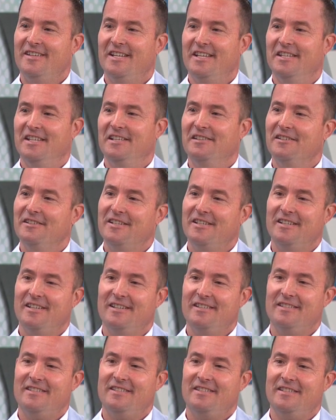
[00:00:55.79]
And they look at
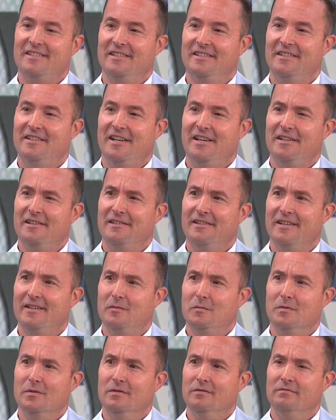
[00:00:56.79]
us and kind of
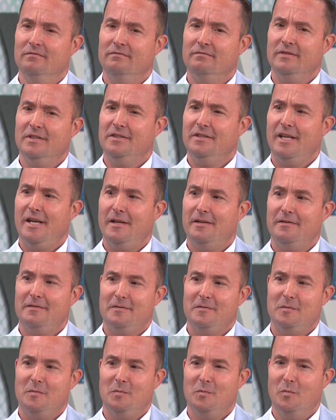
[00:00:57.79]
like, well, isn't that
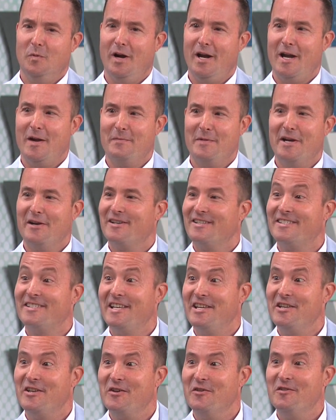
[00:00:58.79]
why I'm here to
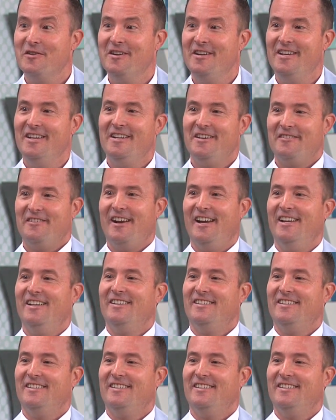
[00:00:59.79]
see you, right?